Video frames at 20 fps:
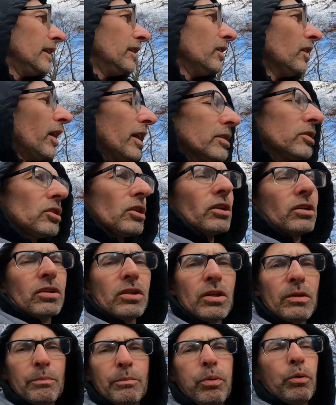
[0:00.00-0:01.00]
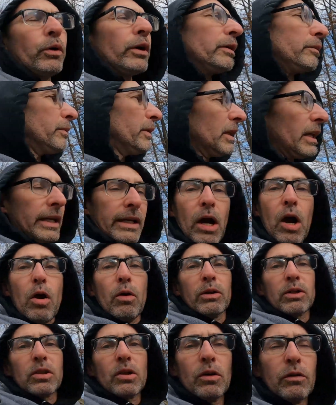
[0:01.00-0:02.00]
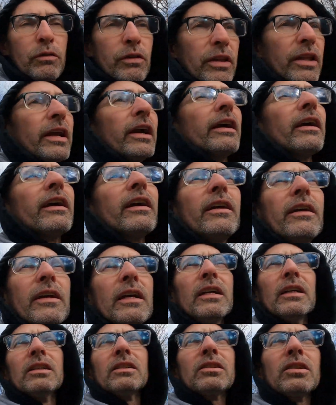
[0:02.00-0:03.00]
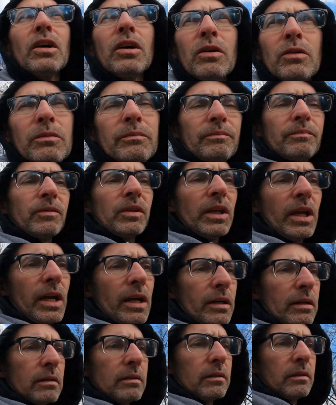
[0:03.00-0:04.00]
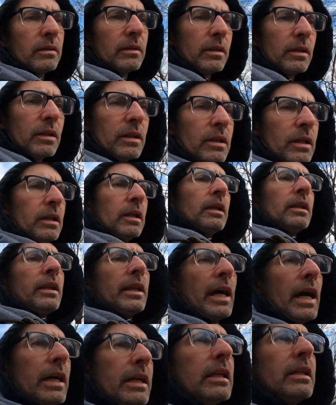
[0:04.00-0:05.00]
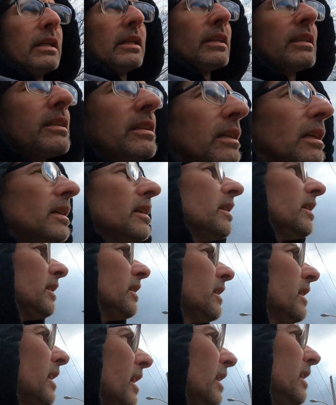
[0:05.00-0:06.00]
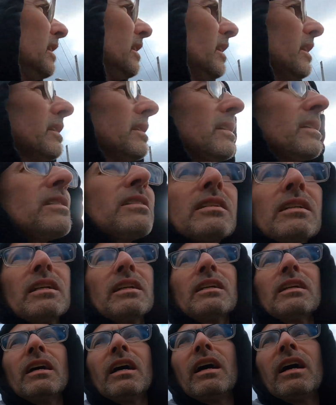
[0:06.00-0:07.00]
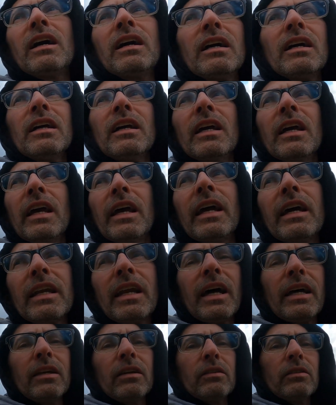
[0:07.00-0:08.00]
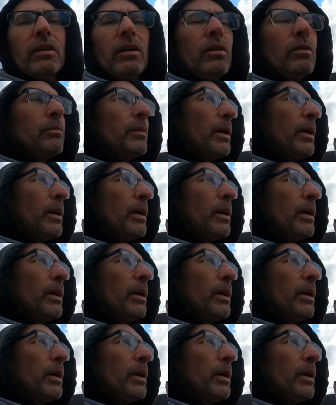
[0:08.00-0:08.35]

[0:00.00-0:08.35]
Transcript: not just point and be like, oh, it's over there. So yeah, now you get to see, and I don't know,